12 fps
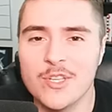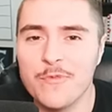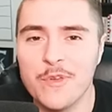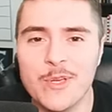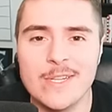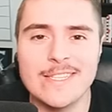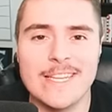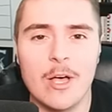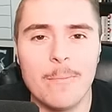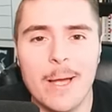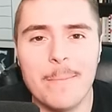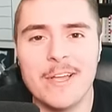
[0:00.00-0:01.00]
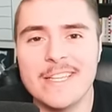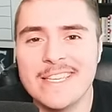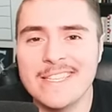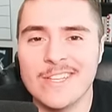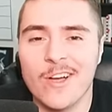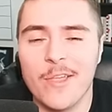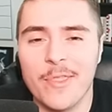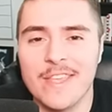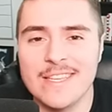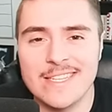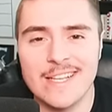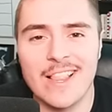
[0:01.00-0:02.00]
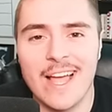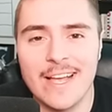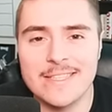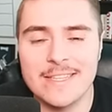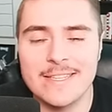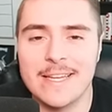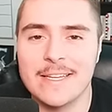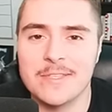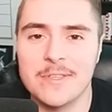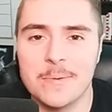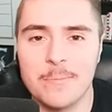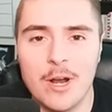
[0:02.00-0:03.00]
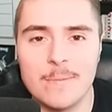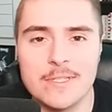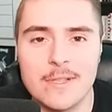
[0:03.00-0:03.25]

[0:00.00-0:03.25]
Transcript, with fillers: if you couldn't tell, my money is on this class to take us to the promised